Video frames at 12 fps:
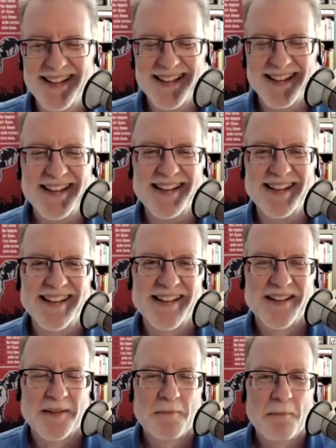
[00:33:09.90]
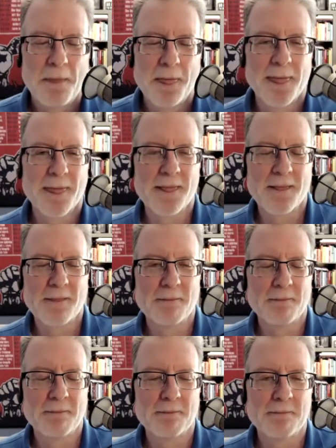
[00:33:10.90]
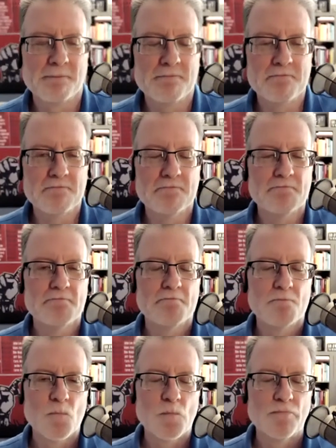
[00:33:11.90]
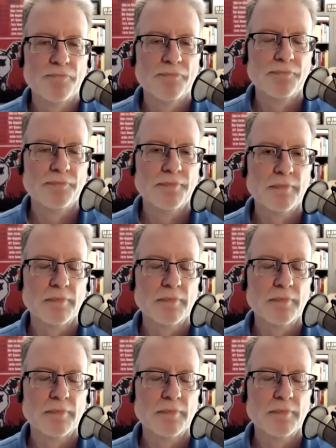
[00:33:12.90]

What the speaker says: No words are spoken by the person on screen.